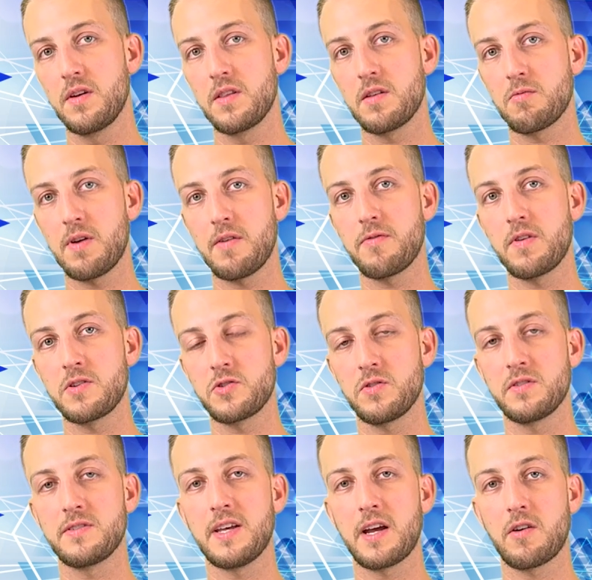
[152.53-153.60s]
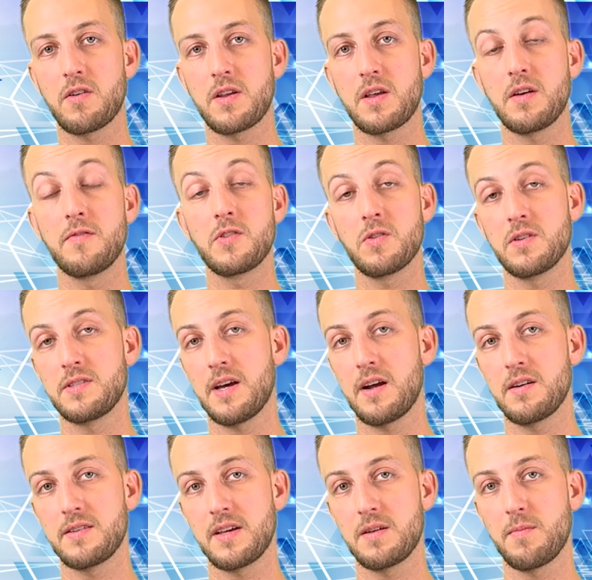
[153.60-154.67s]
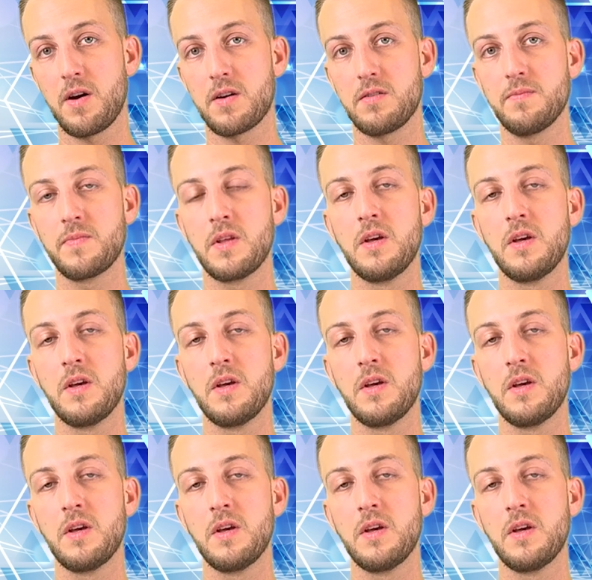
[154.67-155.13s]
the referential integrity of your entire data model,